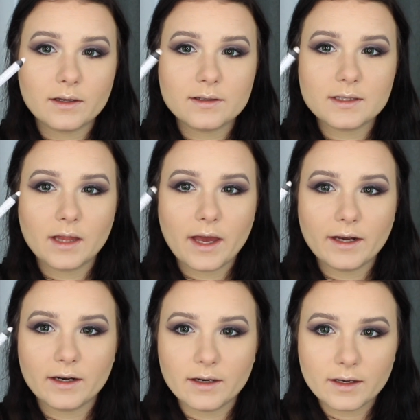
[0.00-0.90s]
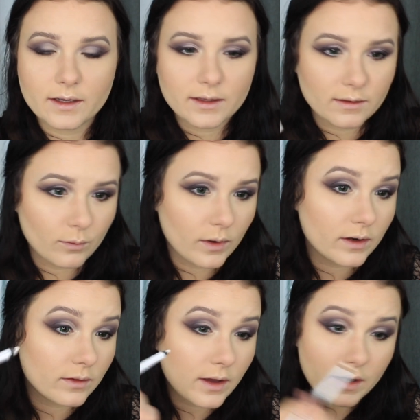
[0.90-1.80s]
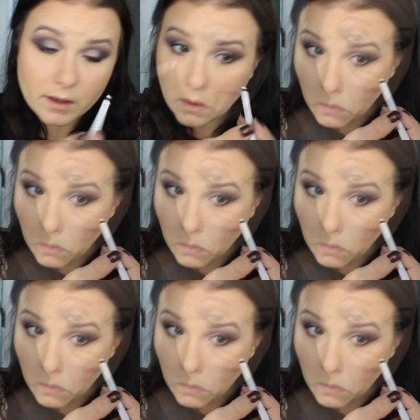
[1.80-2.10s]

NYX liner in the waterline.